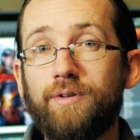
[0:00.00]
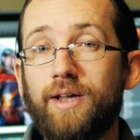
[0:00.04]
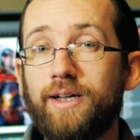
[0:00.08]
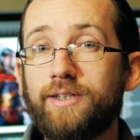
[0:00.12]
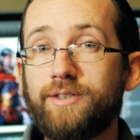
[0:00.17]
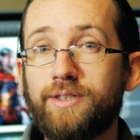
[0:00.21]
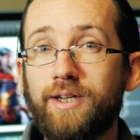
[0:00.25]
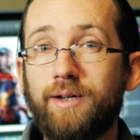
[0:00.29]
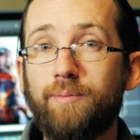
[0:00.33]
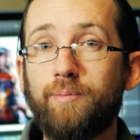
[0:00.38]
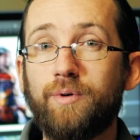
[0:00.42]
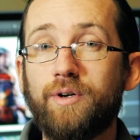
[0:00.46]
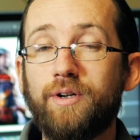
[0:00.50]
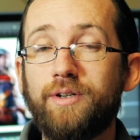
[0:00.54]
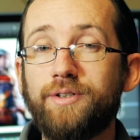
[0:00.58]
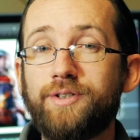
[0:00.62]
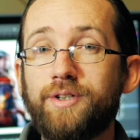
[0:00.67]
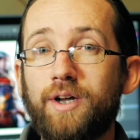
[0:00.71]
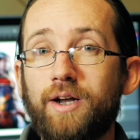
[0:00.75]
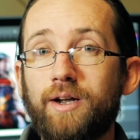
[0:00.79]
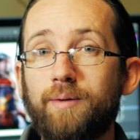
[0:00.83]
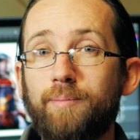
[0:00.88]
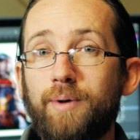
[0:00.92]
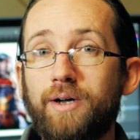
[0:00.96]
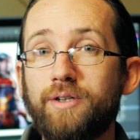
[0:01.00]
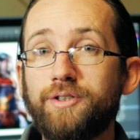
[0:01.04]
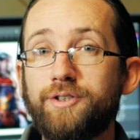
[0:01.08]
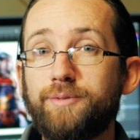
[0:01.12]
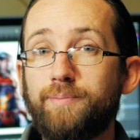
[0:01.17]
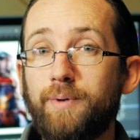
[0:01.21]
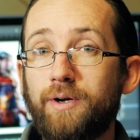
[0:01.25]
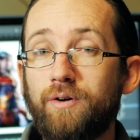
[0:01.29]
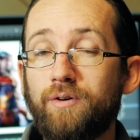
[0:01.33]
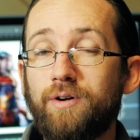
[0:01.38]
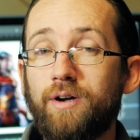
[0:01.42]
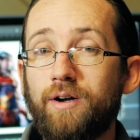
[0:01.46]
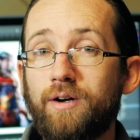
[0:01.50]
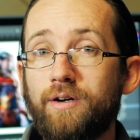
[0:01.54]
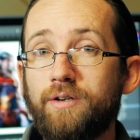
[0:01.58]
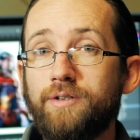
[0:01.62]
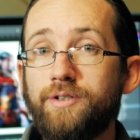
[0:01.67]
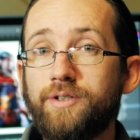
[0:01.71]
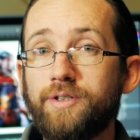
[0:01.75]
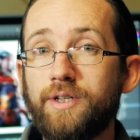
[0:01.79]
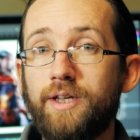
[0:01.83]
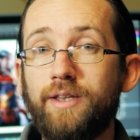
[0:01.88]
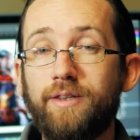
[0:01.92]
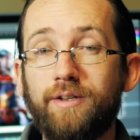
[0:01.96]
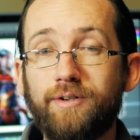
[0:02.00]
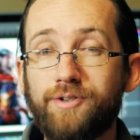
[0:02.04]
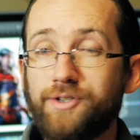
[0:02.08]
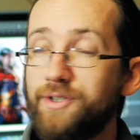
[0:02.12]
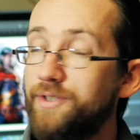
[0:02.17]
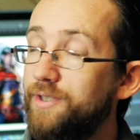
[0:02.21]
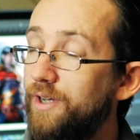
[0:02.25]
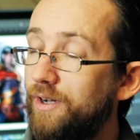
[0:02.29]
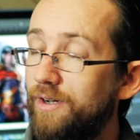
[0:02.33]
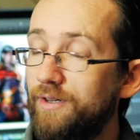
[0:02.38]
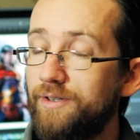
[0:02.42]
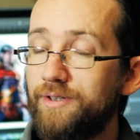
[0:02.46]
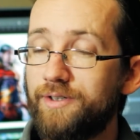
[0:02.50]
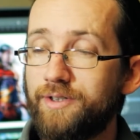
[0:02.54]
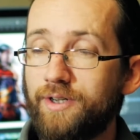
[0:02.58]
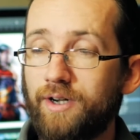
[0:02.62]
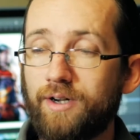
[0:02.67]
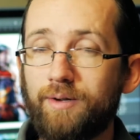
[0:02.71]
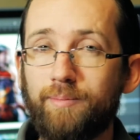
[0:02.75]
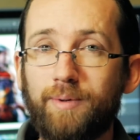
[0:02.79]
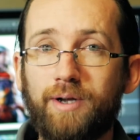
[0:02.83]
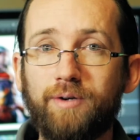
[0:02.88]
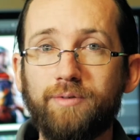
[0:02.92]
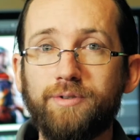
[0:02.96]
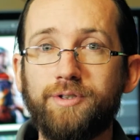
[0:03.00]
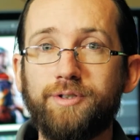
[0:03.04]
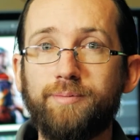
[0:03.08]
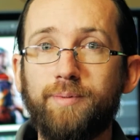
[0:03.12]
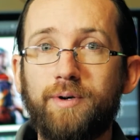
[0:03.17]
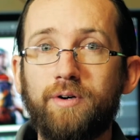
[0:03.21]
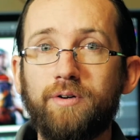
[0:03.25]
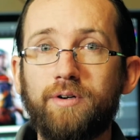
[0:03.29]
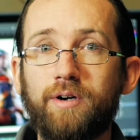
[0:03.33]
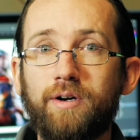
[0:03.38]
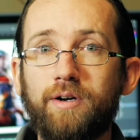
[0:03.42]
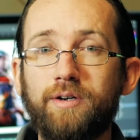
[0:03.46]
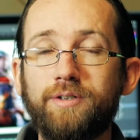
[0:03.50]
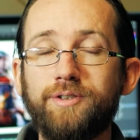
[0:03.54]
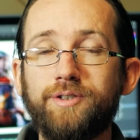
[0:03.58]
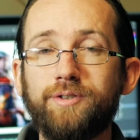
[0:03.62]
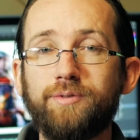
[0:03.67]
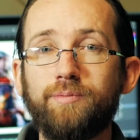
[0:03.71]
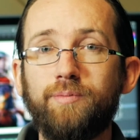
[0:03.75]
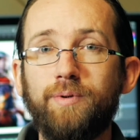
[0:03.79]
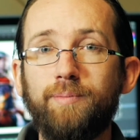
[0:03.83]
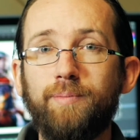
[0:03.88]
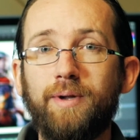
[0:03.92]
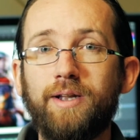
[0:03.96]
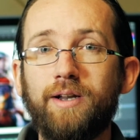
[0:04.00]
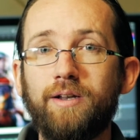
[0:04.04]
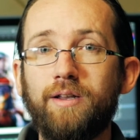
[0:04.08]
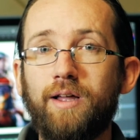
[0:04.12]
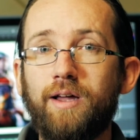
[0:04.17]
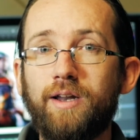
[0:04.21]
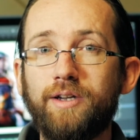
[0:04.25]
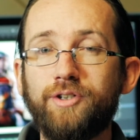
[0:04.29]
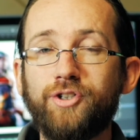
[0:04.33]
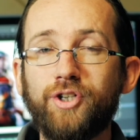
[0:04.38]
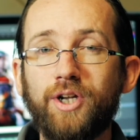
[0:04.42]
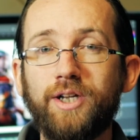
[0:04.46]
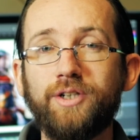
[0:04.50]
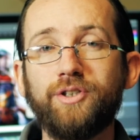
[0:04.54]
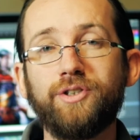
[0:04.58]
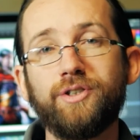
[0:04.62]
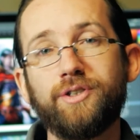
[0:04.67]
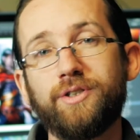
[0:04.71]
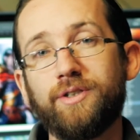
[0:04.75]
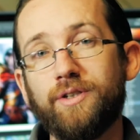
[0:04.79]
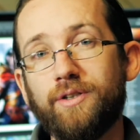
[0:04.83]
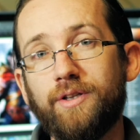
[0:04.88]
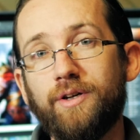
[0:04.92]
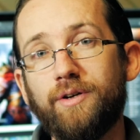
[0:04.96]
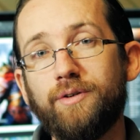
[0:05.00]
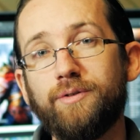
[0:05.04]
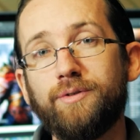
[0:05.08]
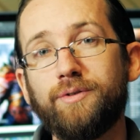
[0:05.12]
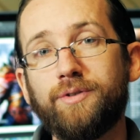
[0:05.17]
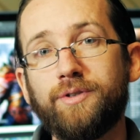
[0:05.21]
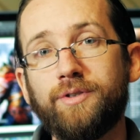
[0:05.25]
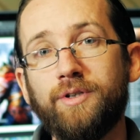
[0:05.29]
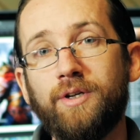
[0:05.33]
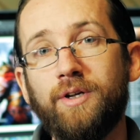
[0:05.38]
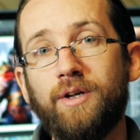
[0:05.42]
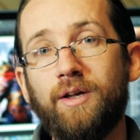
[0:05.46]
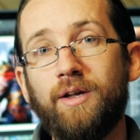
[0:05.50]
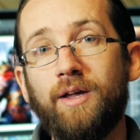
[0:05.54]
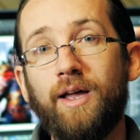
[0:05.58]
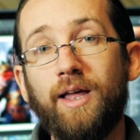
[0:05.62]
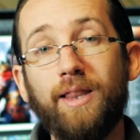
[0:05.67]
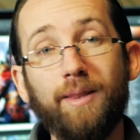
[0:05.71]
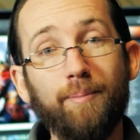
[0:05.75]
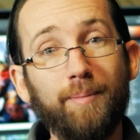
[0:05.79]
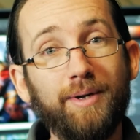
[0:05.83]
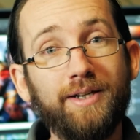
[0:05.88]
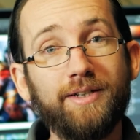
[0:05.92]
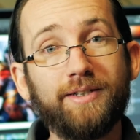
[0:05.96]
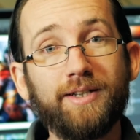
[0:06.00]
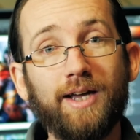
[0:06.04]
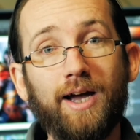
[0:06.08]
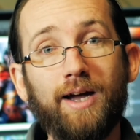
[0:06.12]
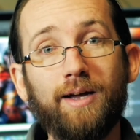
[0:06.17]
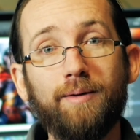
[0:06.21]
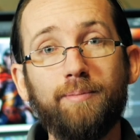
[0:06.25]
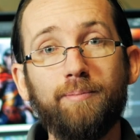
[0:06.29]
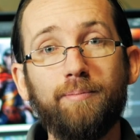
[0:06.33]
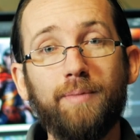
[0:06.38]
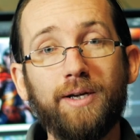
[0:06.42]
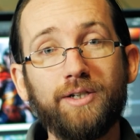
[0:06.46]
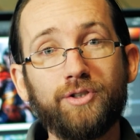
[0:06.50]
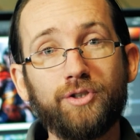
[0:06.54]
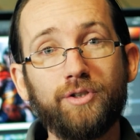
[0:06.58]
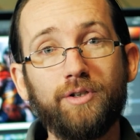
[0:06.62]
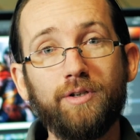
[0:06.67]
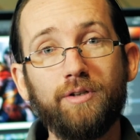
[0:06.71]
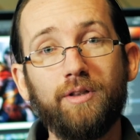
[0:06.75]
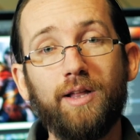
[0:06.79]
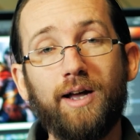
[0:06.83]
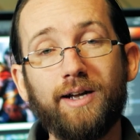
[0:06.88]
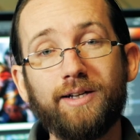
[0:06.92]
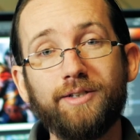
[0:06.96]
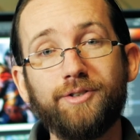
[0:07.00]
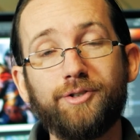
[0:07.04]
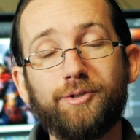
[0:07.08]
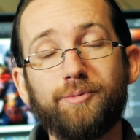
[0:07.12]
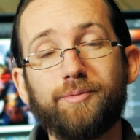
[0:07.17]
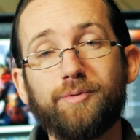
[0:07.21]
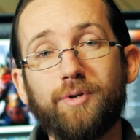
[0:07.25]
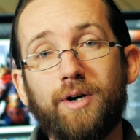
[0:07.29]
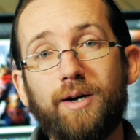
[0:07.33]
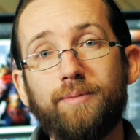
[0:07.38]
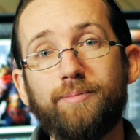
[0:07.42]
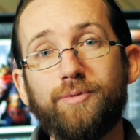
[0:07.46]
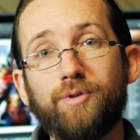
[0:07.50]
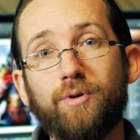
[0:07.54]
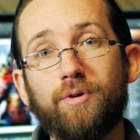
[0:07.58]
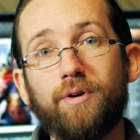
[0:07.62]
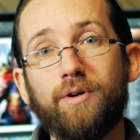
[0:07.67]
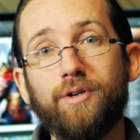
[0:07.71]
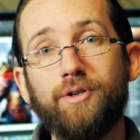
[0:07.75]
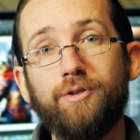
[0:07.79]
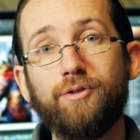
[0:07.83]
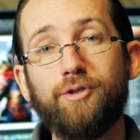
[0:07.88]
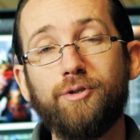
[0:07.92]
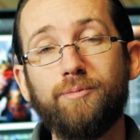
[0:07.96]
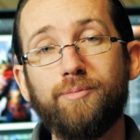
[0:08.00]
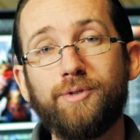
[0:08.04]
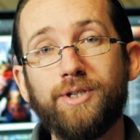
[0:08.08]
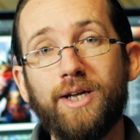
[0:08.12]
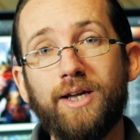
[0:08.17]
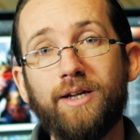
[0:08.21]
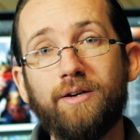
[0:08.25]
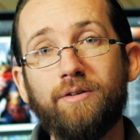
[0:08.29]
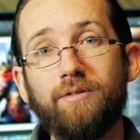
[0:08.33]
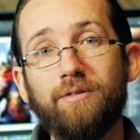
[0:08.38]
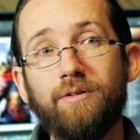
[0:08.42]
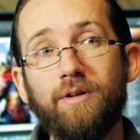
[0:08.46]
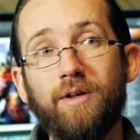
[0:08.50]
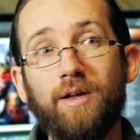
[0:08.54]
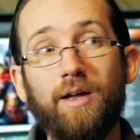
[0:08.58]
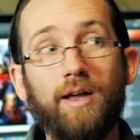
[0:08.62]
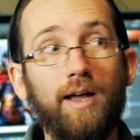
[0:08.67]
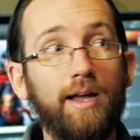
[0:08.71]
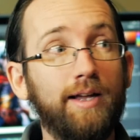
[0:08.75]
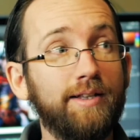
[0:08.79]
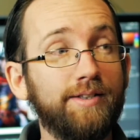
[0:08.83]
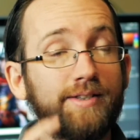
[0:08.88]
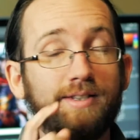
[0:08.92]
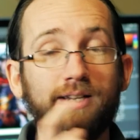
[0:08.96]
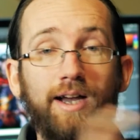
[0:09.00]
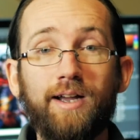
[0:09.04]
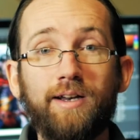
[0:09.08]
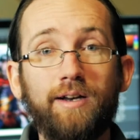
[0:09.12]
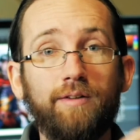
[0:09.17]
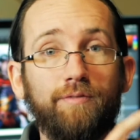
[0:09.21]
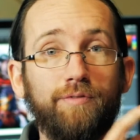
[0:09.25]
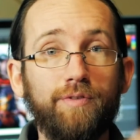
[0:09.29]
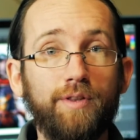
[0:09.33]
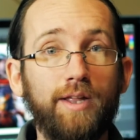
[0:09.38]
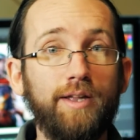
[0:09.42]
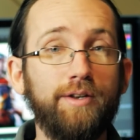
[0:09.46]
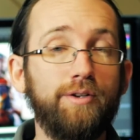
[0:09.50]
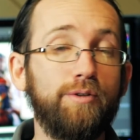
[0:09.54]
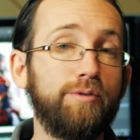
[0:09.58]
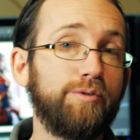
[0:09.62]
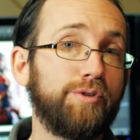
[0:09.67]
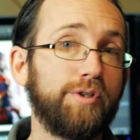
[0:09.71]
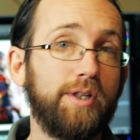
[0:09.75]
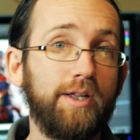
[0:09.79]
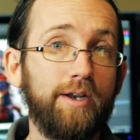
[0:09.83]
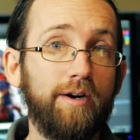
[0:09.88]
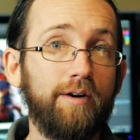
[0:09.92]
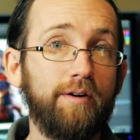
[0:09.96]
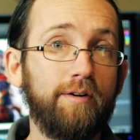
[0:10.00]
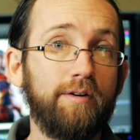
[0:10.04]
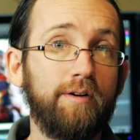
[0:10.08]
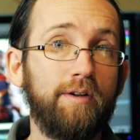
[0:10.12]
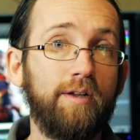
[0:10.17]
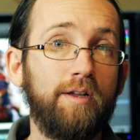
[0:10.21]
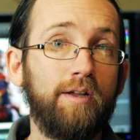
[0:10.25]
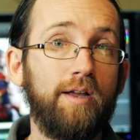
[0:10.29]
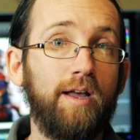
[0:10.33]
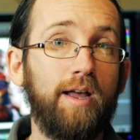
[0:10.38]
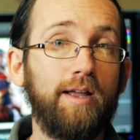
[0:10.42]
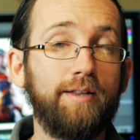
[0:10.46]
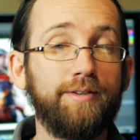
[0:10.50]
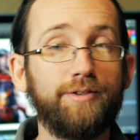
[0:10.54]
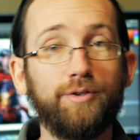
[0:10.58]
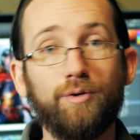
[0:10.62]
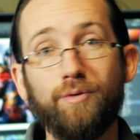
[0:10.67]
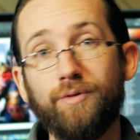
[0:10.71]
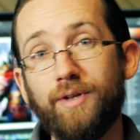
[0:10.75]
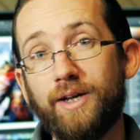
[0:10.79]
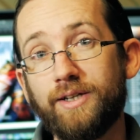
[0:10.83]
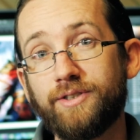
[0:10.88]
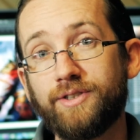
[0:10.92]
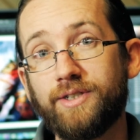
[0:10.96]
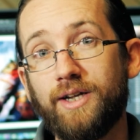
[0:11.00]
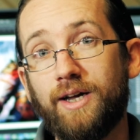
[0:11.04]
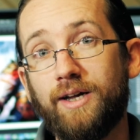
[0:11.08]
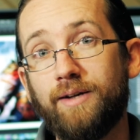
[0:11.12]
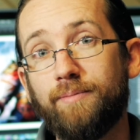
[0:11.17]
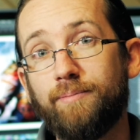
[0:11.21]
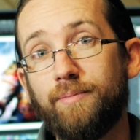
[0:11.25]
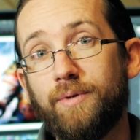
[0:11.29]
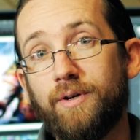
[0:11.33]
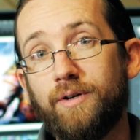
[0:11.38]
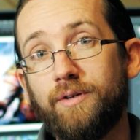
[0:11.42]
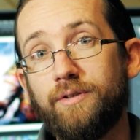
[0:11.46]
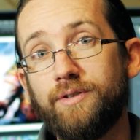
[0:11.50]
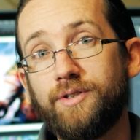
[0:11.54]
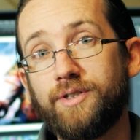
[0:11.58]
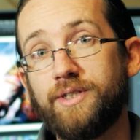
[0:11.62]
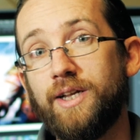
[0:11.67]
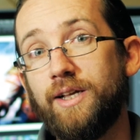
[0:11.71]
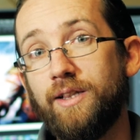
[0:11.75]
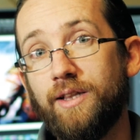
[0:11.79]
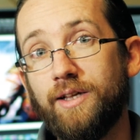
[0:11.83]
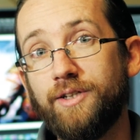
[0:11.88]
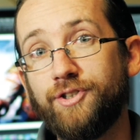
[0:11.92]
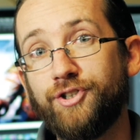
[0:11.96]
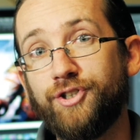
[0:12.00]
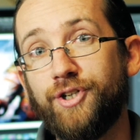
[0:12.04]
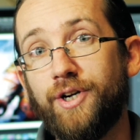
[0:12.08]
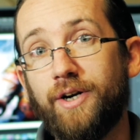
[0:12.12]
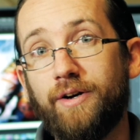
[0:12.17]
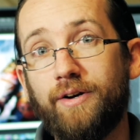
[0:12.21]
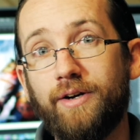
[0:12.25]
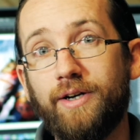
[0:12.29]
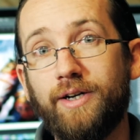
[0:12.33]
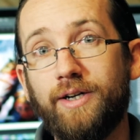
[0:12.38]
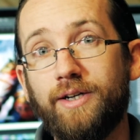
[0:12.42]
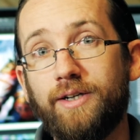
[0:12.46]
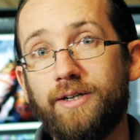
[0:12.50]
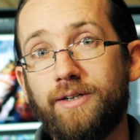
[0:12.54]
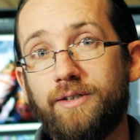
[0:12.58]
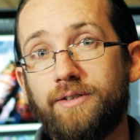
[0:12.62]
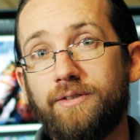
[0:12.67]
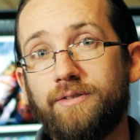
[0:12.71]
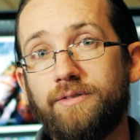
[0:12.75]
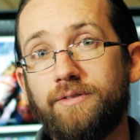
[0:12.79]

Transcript: Next time we're going to talk about spell cards, and there's a ton to talk about with spell cards. We made a lot of changes to those. In the meantime, make sure you like and subscribe to our YouTube channel and sign up for that newsletter. Until next time, stay legendary.